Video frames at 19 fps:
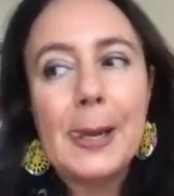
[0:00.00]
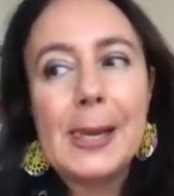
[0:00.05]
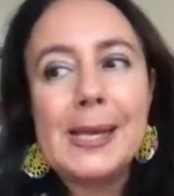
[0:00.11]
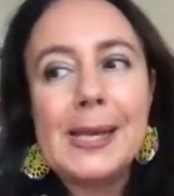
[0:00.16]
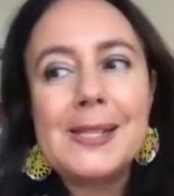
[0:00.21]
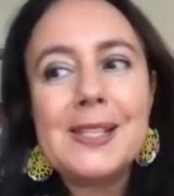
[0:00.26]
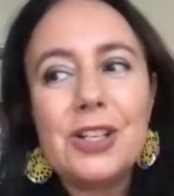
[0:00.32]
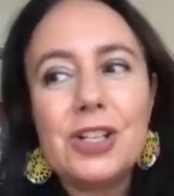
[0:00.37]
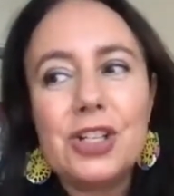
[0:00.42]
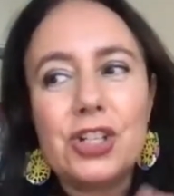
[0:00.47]

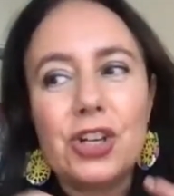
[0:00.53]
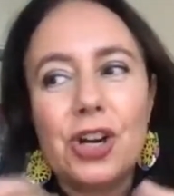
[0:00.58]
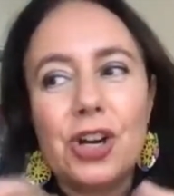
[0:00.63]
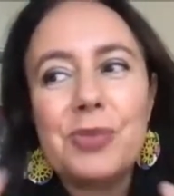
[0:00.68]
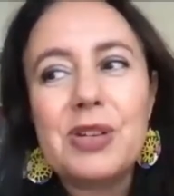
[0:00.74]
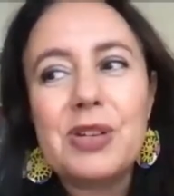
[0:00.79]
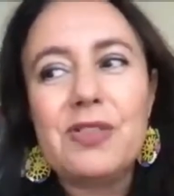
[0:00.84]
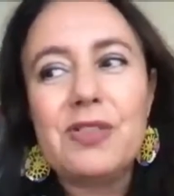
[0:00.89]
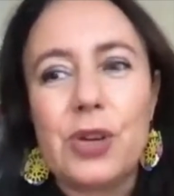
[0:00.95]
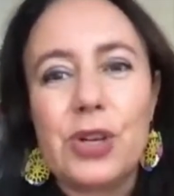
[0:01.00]
In the
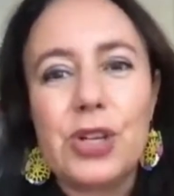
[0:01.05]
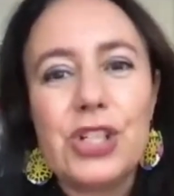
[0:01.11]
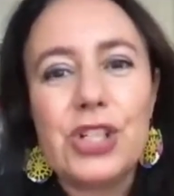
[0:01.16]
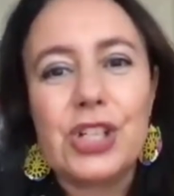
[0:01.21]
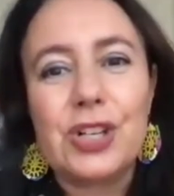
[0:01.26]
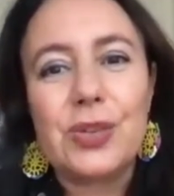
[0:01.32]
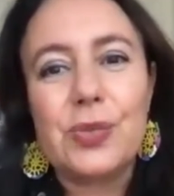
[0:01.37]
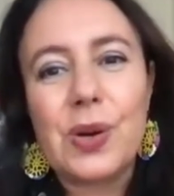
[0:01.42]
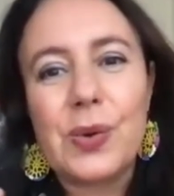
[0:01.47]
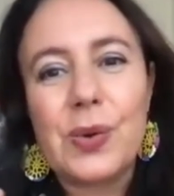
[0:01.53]
German
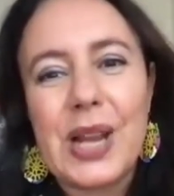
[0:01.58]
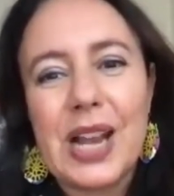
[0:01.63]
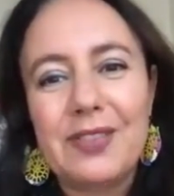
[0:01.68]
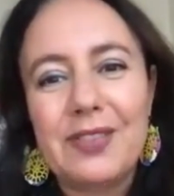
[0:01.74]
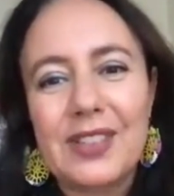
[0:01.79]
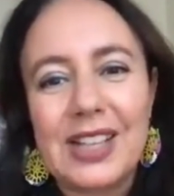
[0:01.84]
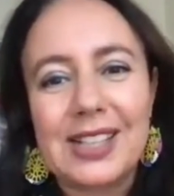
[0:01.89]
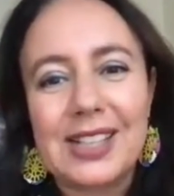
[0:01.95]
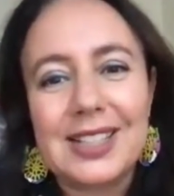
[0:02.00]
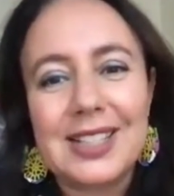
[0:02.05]
version, where we
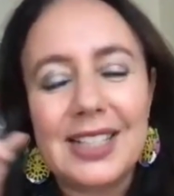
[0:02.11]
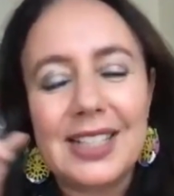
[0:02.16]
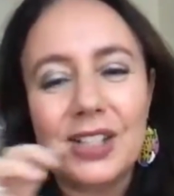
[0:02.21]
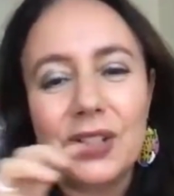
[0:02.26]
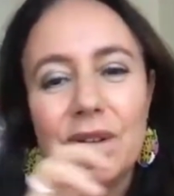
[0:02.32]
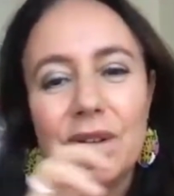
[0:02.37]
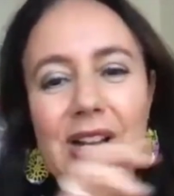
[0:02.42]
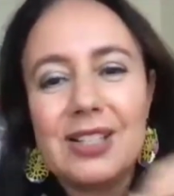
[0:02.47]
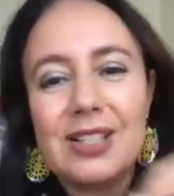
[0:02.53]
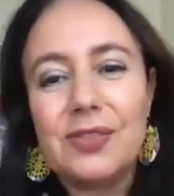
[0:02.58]
have like a
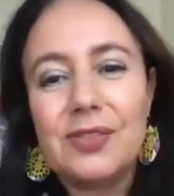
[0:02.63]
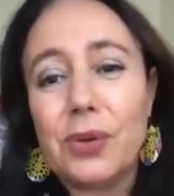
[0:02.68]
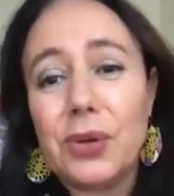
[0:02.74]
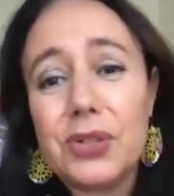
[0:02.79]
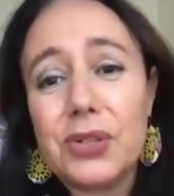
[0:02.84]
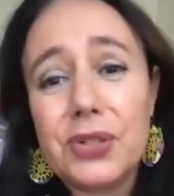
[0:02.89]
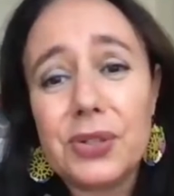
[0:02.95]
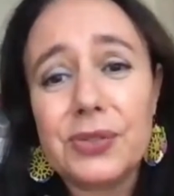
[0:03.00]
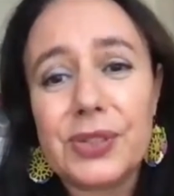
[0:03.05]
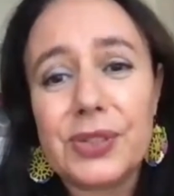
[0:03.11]
synchronized
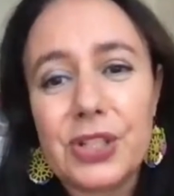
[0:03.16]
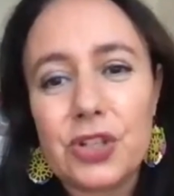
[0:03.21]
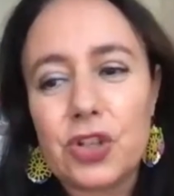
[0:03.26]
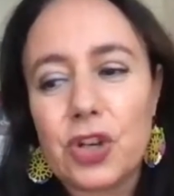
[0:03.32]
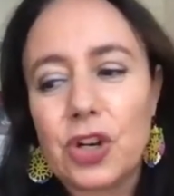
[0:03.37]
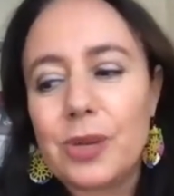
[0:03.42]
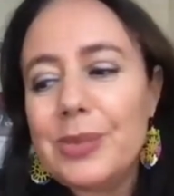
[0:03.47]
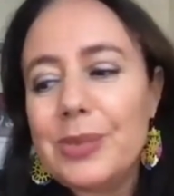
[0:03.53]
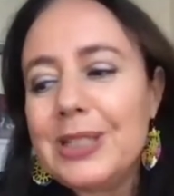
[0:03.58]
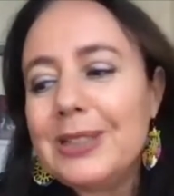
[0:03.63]
voiceover in
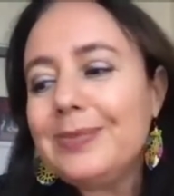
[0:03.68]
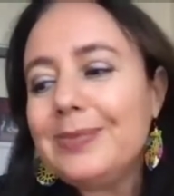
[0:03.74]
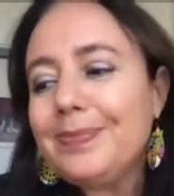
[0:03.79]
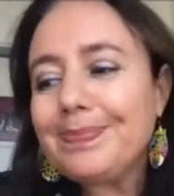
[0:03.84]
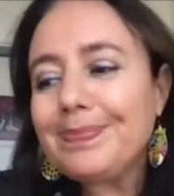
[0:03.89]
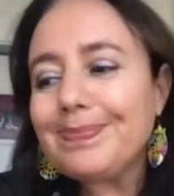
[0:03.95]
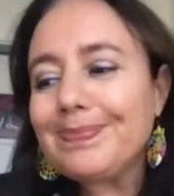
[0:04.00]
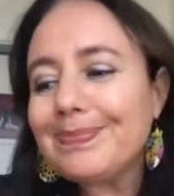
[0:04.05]
German,